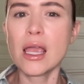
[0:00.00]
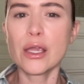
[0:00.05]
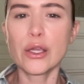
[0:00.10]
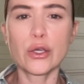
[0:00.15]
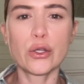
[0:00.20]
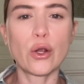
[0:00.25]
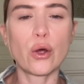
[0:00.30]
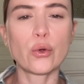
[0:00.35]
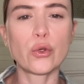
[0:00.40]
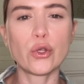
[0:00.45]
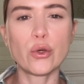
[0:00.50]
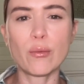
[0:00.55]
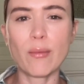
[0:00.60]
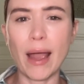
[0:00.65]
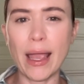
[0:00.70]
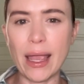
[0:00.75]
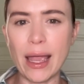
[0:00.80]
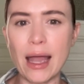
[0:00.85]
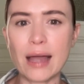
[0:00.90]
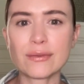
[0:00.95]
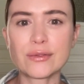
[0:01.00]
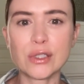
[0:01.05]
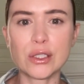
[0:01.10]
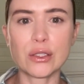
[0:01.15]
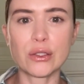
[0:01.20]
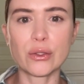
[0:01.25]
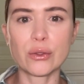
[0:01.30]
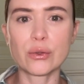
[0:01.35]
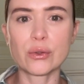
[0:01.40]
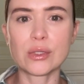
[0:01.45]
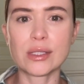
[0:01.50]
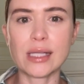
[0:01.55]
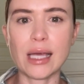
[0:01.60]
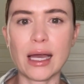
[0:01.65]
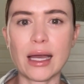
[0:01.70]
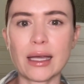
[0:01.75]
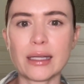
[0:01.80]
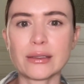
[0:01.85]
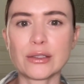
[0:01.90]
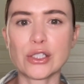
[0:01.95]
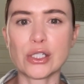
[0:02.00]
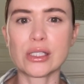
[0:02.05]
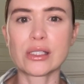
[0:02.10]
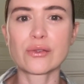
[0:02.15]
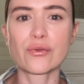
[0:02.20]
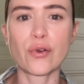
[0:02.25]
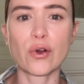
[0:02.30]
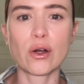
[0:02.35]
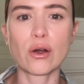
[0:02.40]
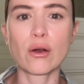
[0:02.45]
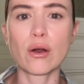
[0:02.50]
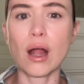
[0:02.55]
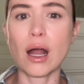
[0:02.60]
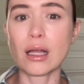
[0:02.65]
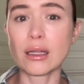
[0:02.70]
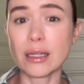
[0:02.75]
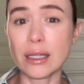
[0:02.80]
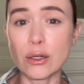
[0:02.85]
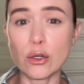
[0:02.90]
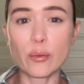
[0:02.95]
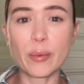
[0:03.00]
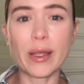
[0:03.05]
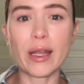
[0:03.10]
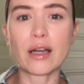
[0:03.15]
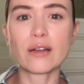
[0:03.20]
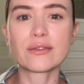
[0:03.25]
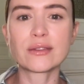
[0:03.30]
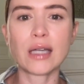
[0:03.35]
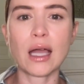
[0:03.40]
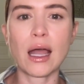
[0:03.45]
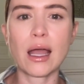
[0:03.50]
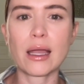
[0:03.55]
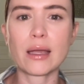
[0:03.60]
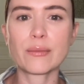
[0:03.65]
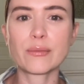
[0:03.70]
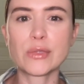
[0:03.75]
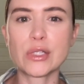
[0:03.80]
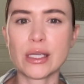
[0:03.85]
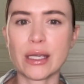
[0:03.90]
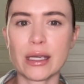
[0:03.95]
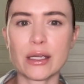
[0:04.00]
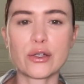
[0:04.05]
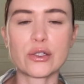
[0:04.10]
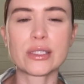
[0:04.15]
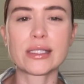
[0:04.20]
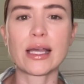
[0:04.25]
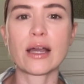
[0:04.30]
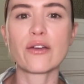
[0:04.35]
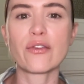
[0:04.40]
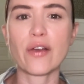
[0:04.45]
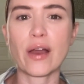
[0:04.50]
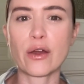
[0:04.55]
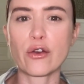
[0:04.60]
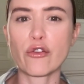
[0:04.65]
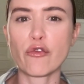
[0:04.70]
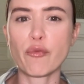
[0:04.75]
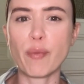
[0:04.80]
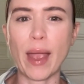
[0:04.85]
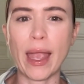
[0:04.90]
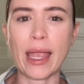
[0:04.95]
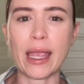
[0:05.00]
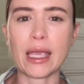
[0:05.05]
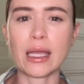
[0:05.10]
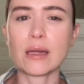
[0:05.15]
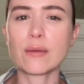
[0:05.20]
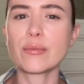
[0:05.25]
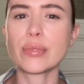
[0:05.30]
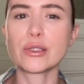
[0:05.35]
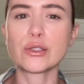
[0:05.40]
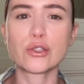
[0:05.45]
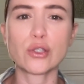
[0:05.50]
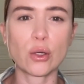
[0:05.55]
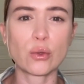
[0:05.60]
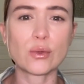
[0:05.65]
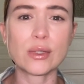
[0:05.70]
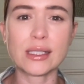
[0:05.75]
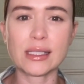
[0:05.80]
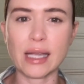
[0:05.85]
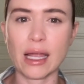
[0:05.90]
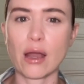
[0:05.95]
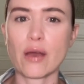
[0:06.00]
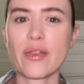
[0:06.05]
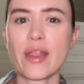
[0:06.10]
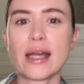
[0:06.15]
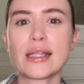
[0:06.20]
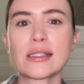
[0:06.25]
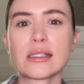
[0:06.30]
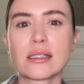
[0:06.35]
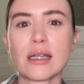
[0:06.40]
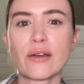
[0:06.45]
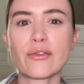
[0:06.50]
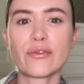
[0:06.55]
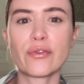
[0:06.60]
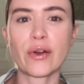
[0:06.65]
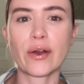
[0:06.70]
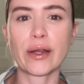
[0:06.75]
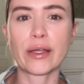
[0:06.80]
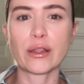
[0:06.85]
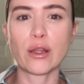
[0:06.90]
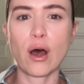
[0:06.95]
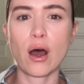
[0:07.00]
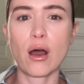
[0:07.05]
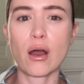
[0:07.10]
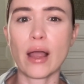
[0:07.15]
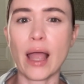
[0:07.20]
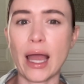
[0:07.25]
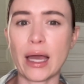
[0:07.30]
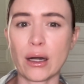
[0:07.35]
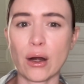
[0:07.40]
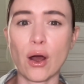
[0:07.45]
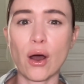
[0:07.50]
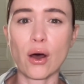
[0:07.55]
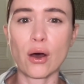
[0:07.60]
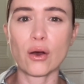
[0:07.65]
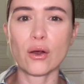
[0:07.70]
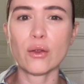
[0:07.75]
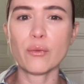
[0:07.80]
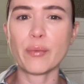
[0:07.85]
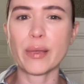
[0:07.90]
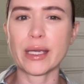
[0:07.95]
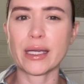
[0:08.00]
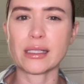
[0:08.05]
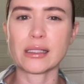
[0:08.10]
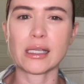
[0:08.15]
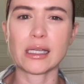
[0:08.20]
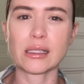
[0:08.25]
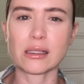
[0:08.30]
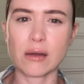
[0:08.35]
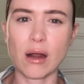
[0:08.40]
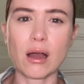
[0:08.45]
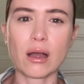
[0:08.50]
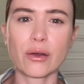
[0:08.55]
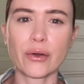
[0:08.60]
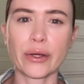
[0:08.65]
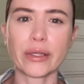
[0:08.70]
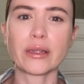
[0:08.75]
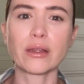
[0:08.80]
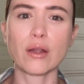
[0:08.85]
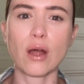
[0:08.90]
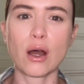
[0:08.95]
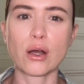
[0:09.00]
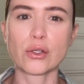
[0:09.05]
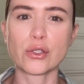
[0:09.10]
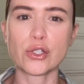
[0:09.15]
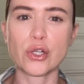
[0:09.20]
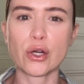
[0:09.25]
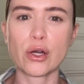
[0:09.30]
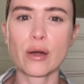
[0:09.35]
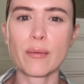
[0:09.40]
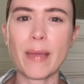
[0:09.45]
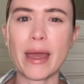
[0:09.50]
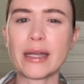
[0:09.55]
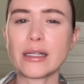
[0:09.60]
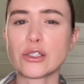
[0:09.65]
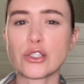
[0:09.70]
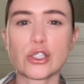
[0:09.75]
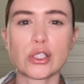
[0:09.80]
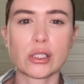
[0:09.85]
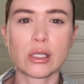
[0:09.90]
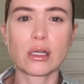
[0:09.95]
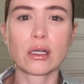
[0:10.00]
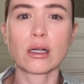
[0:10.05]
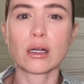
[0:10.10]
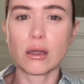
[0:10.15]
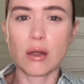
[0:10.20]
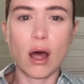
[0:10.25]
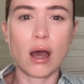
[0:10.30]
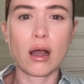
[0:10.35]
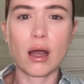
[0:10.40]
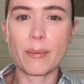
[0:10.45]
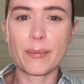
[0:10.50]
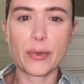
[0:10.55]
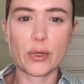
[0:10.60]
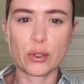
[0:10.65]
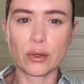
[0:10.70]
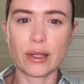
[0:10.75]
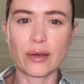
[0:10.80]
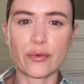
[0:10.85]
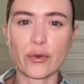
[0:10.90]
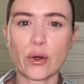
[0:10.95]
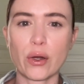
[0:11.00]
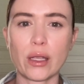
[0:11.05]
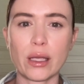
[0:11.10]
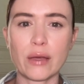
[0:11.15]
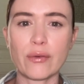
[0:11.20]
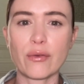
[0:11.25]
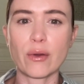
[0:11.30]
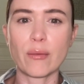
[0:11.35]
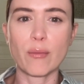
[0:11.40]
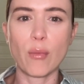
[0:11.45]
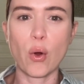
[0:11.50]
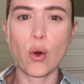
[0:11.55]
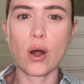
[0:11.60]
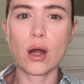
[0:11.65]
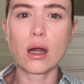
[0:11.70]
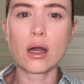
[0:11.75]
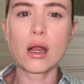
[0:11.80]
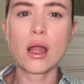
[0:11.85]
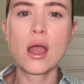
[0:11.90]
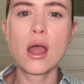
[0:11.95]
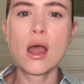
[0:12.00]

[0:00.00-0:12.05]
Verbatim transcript: you know, you might have to use that just for a little bit of time to get yourself out of pain, but don't stay on that stuff very long at all because it's not good long term and it's just going to clog up your liver even more.